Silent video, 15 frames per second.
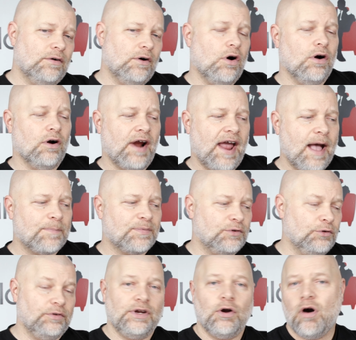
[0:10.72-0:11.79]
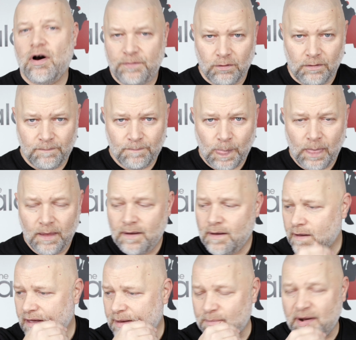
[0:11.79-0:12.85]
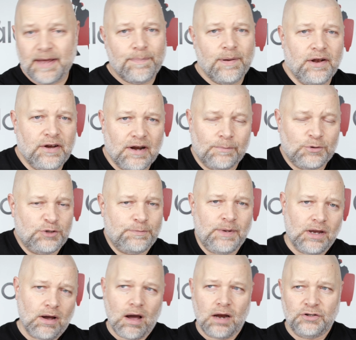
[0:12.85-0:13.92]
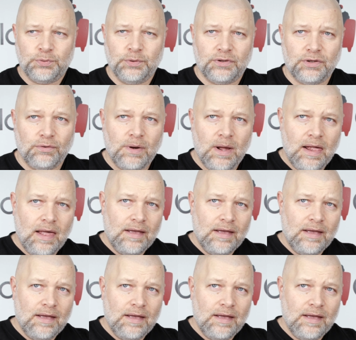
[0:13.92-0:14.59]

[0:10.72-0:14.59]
are absolutely awful. In my opinion, I'm just being honest with you.